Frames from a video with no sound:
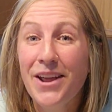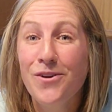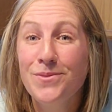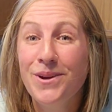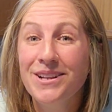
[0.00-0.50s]
and I
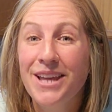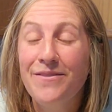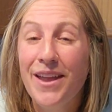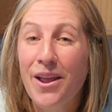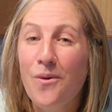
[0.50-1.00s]
hope you guys
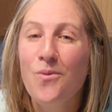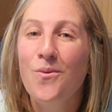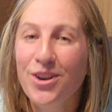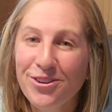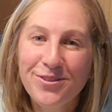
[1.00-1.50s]
have a
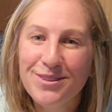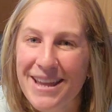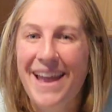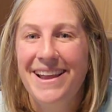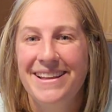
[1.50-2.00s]
wonderful
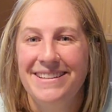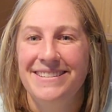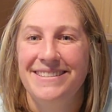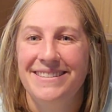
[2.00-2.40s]
day.